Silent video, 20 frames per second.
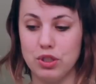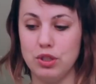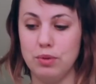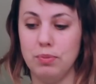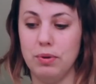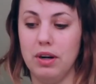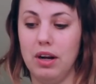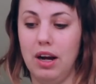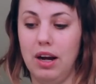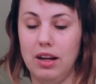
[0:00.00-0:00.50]

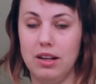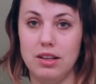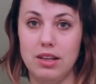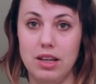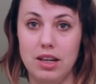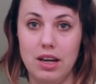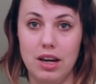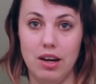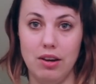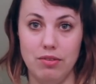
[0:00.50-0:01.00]
super
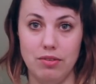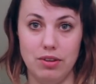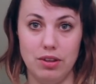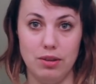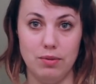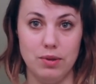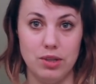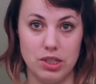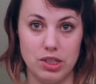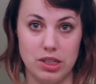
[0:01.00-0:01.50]
ugly. I
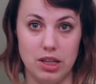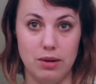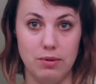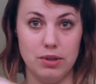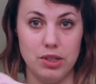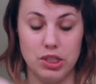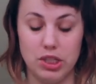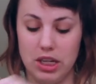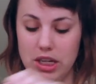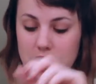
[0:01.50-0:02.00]
really wish they
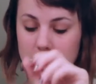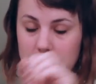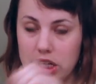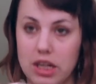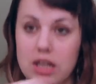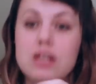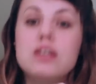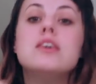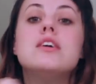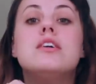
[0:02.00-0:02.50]
would change
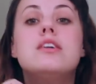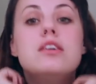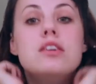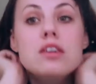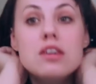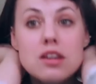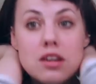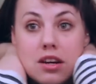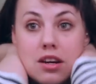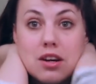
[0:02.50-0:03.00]
it.
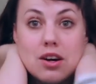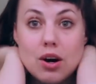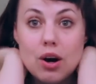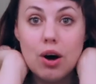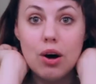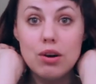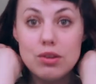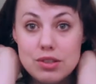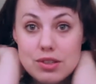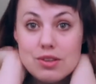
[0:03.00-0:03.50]

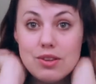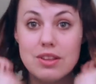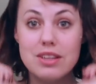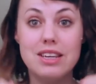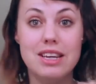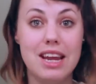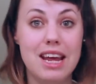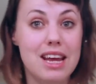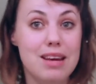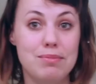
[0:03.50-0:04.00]
Also,
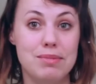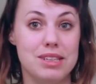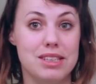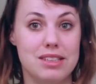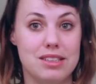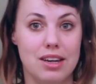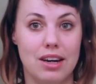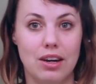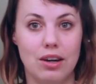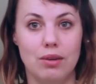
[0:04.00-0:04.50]
the name
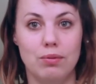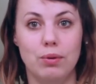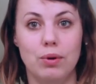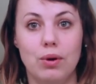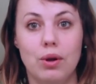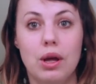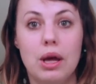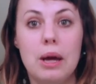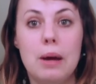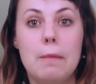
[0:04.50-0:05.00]
is
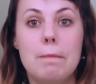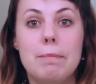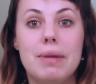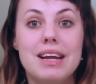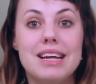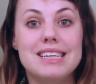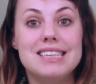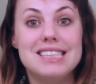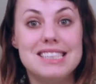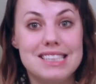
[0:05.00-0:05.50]
terrible,
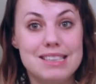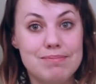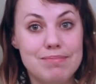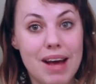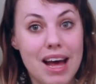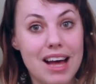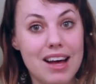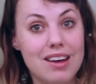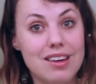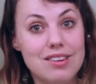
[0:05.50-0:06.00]
but it
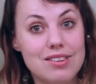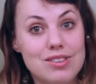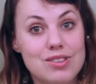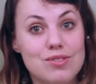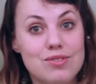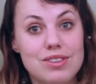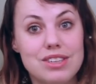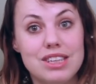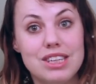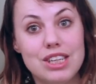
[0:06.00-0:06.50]

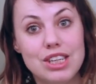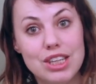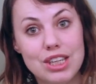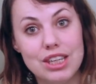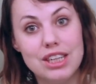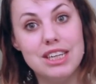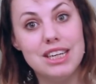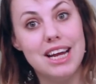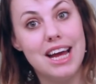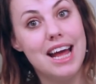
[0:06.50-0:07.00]
smells really
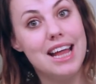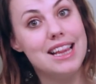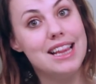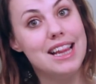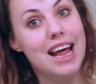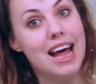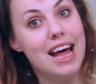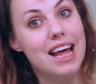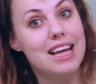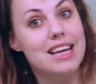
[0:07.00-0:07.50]
good,
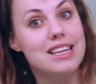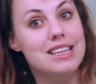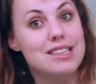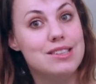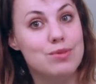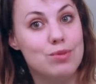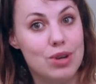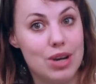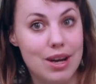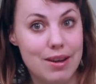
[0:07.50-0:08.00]
and that
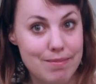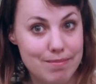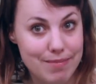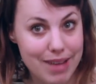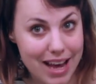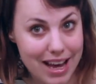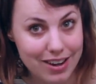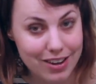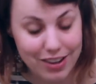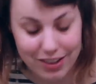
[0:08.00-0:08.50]
is what
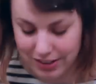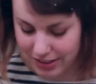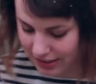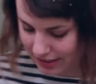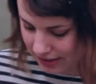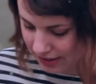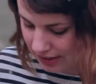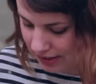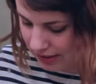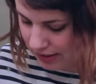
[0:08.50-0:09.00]

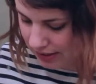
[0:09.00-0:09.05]
matters.